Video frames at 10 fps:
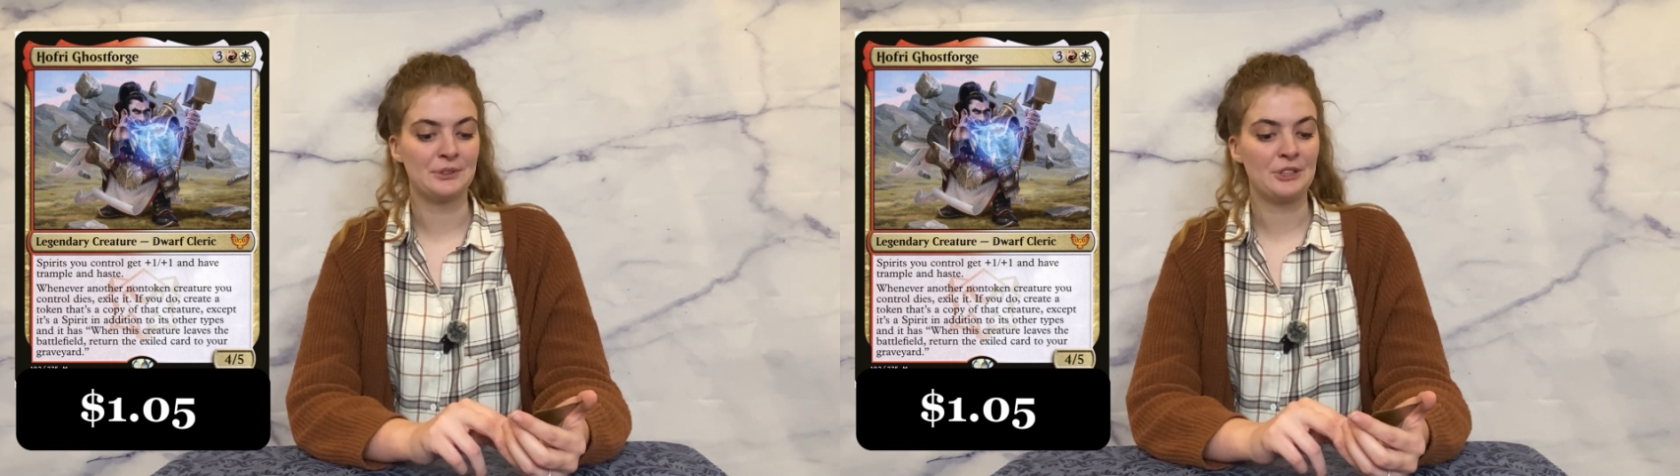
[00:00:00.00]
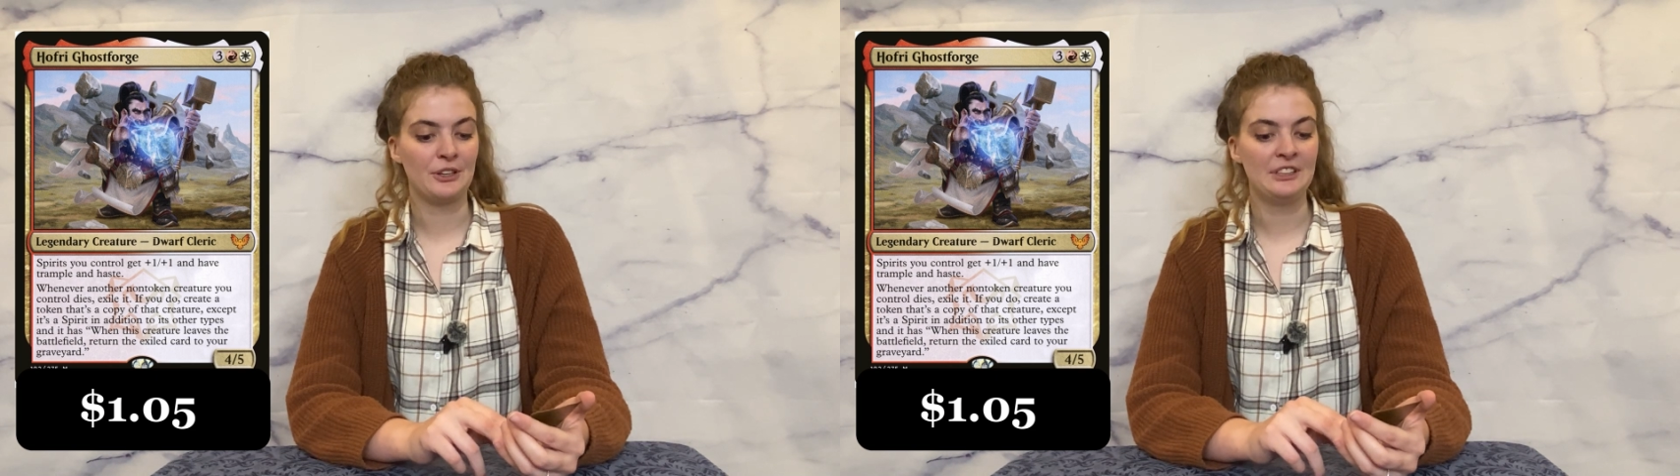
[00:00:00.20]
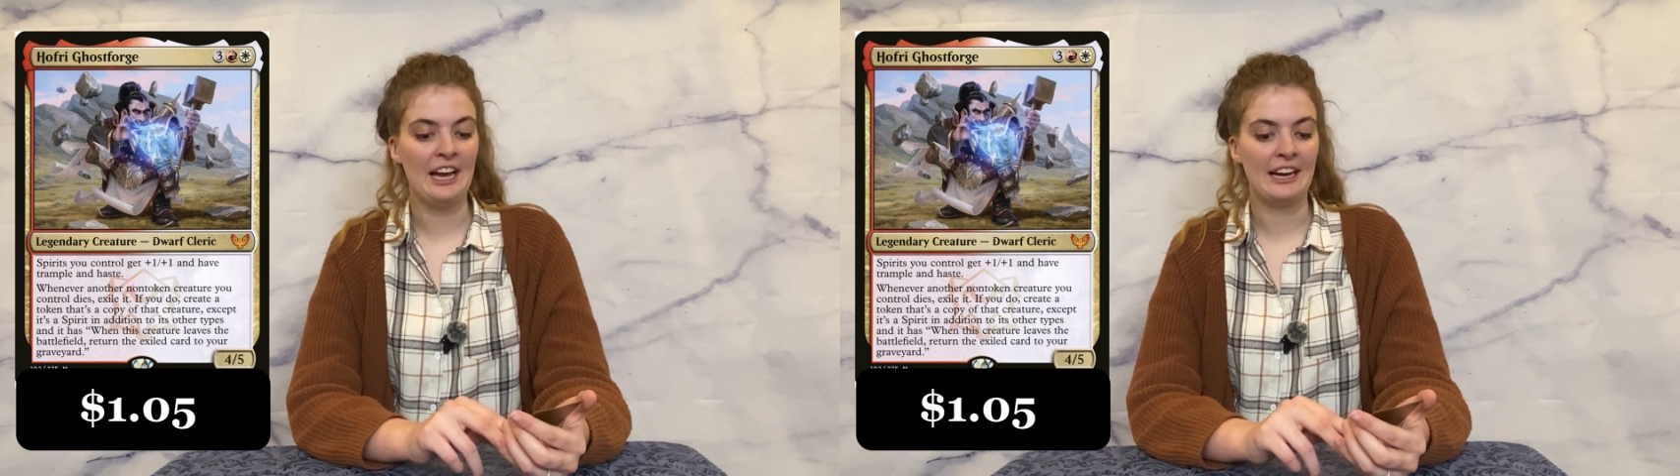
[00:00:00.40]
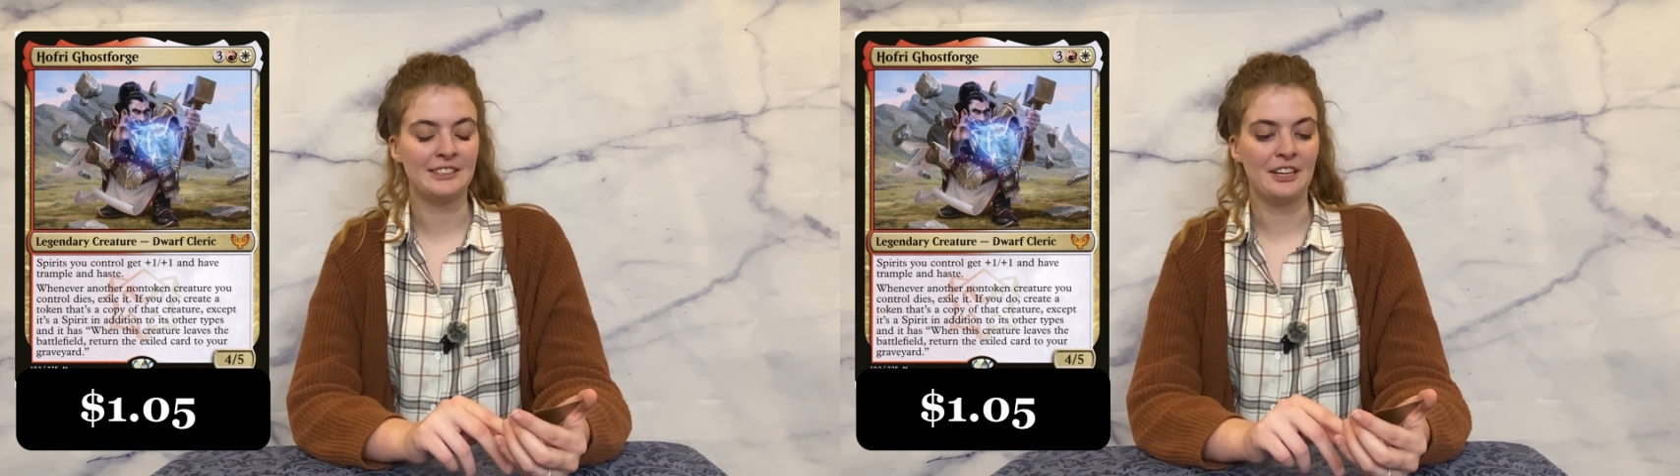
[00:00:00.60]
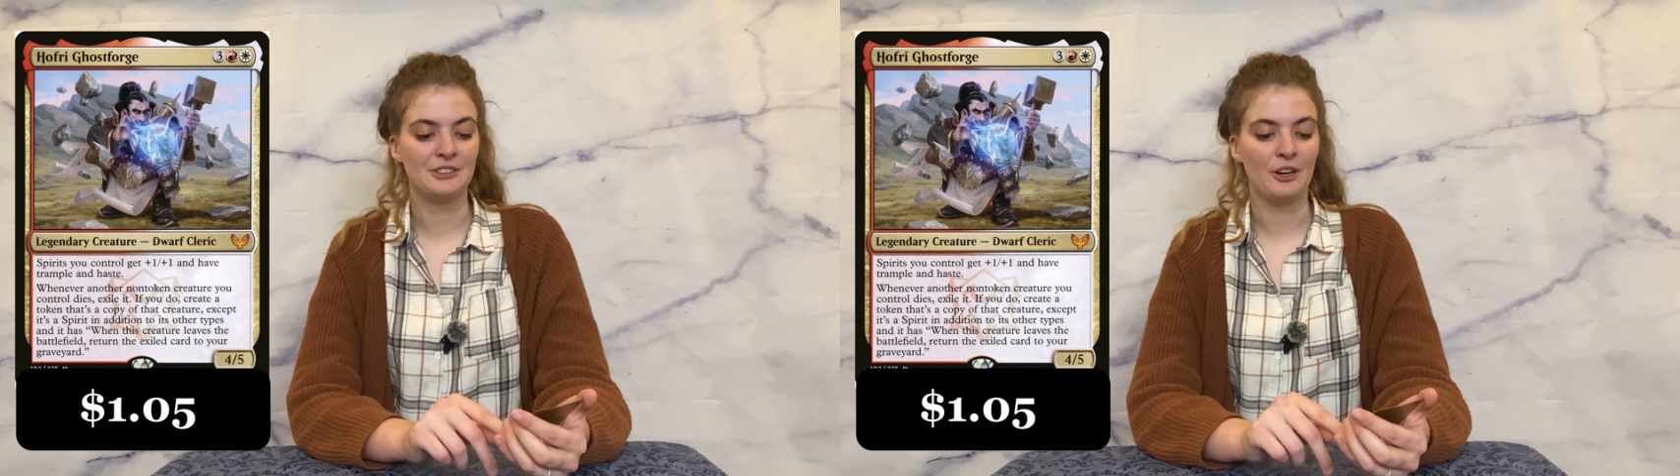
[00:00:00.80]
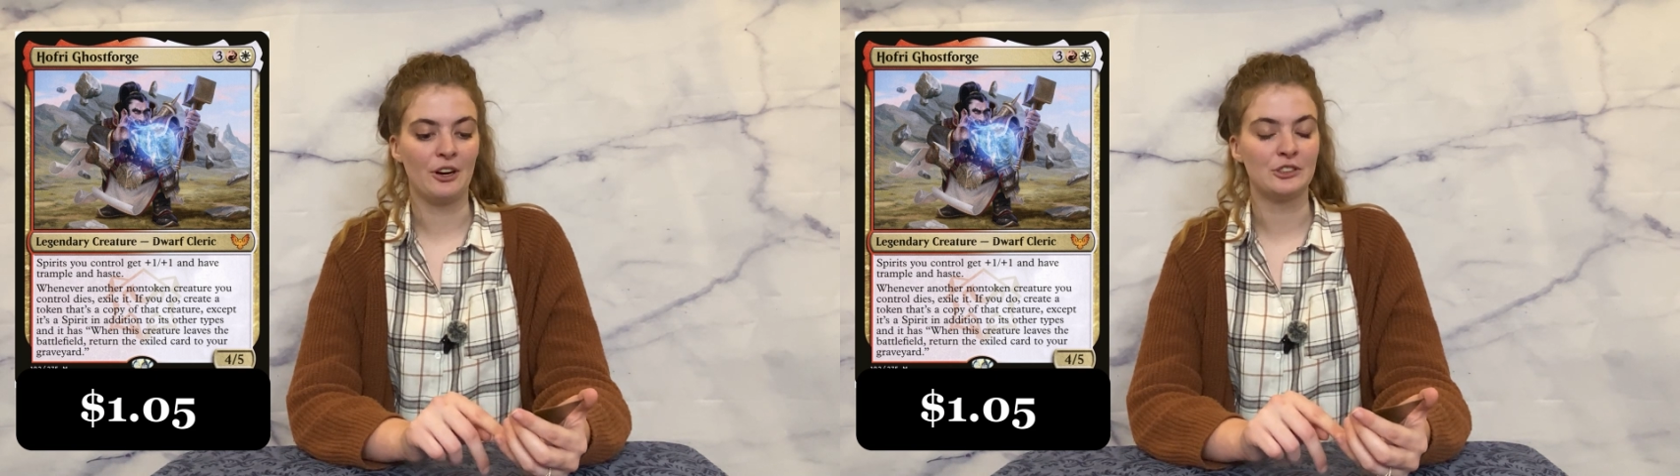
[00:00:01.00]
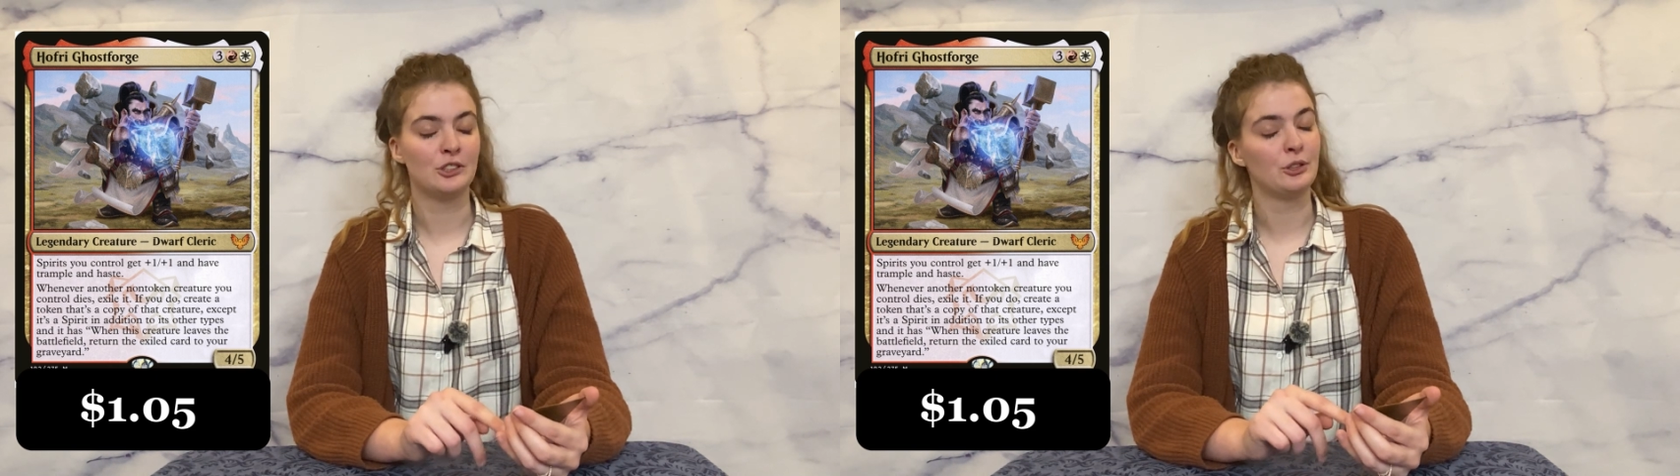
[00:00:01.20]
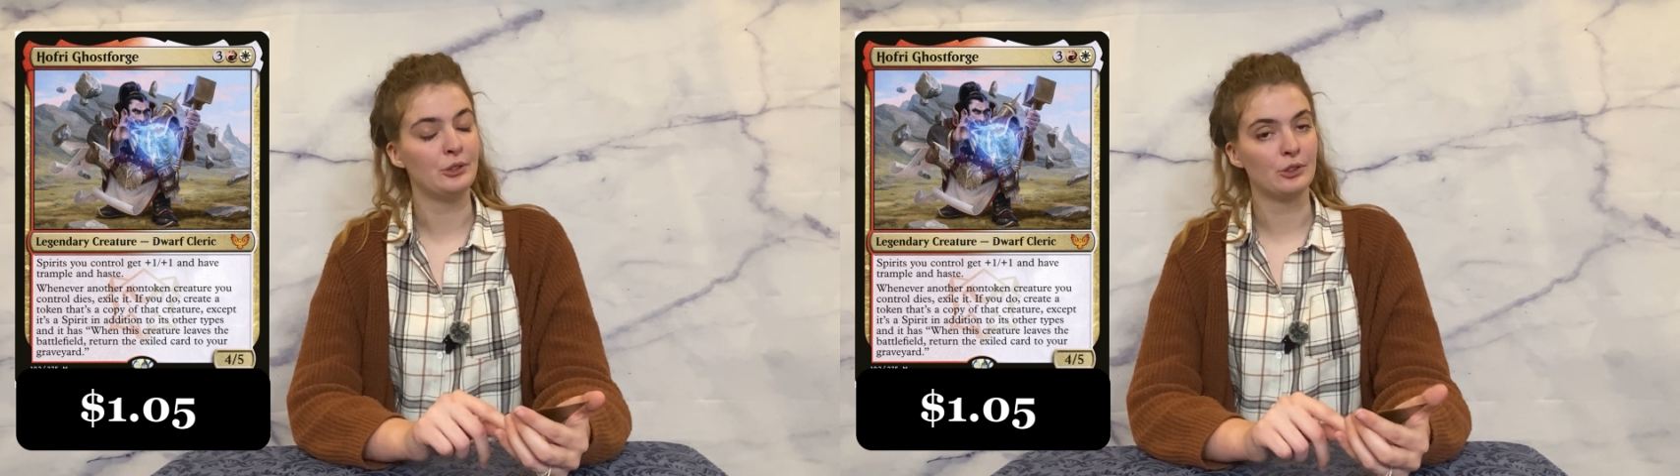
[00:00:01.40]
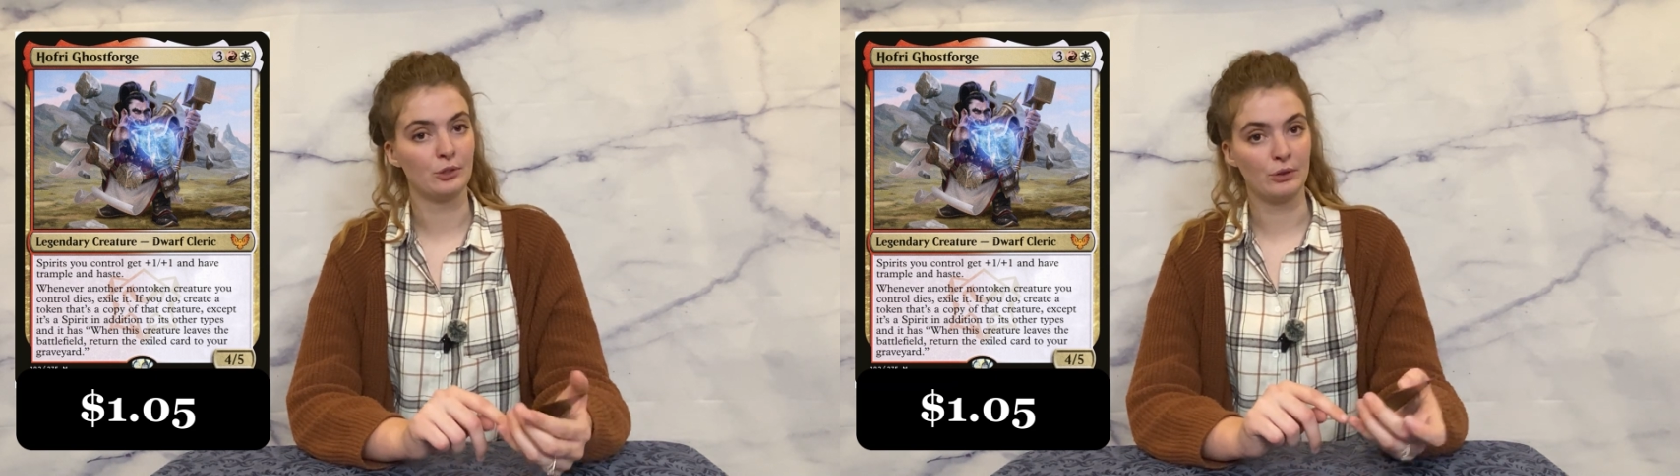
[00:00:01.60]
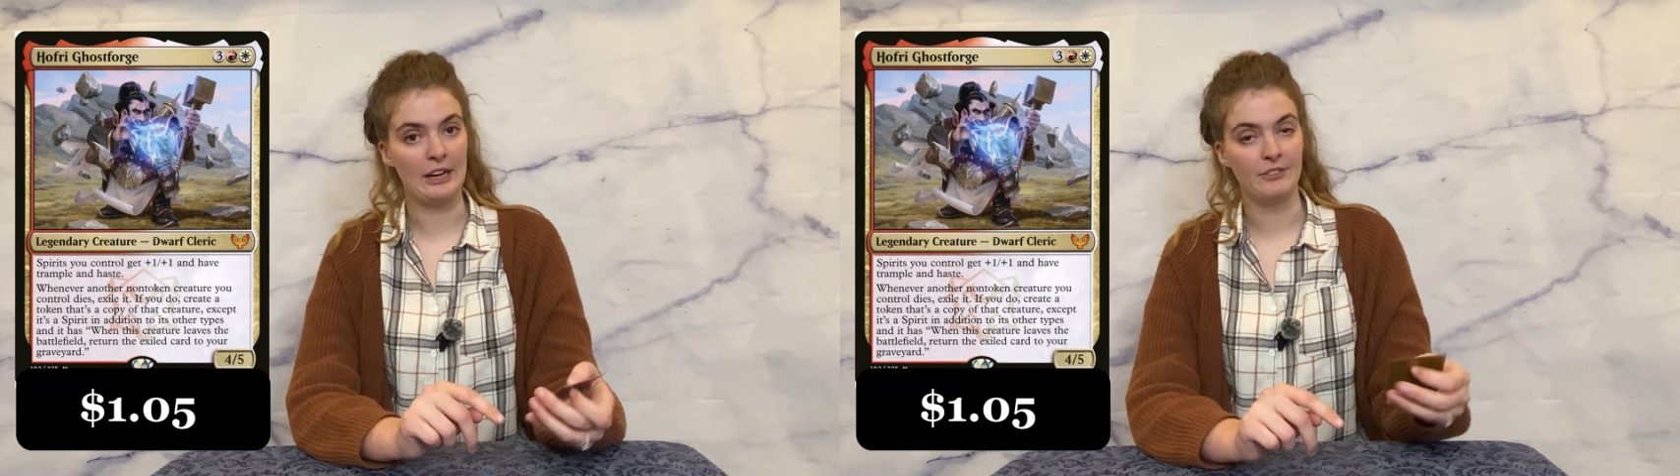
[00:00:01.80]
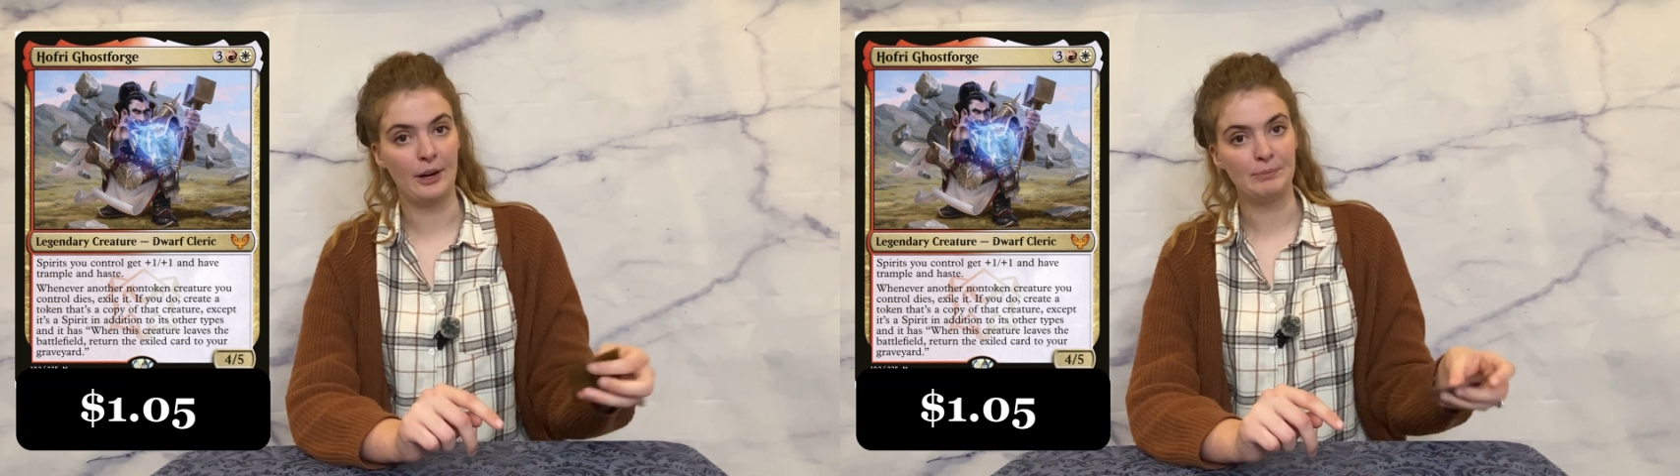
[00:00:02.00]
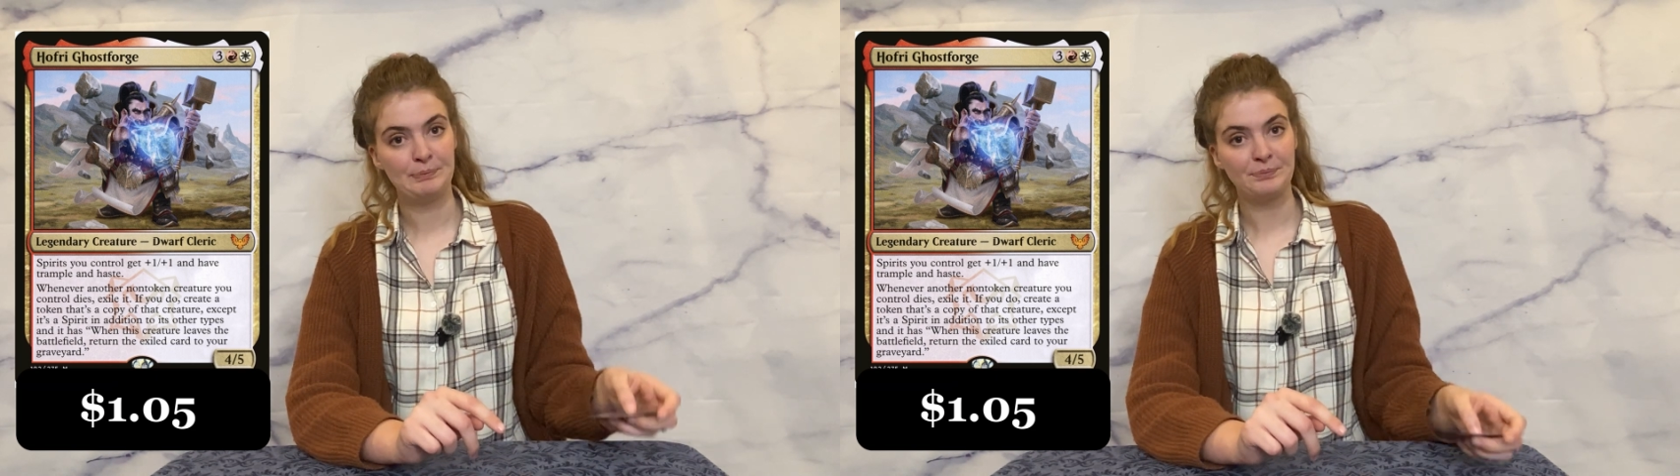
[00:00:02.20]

return the exiled card to your graveyard.